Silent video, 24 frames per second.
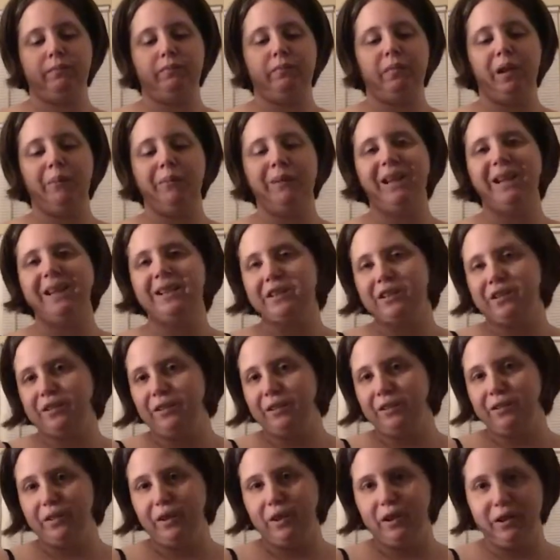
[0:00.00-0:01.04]
Mommy has her
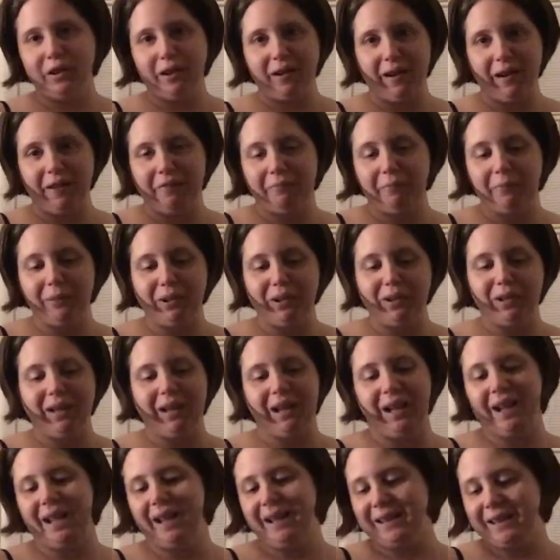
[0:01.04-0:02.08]
own autograph book,
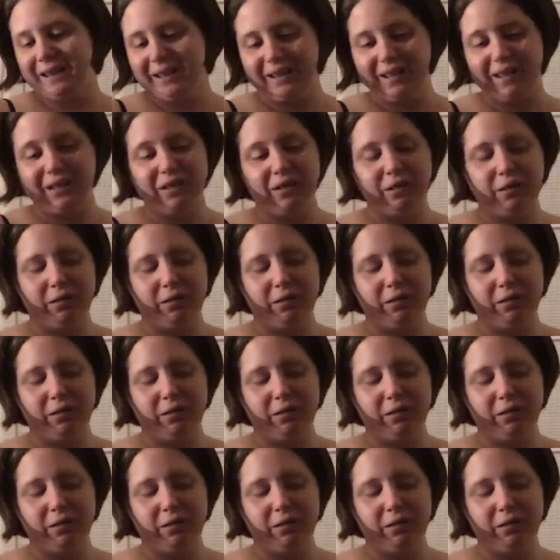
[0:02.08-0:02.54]
yes.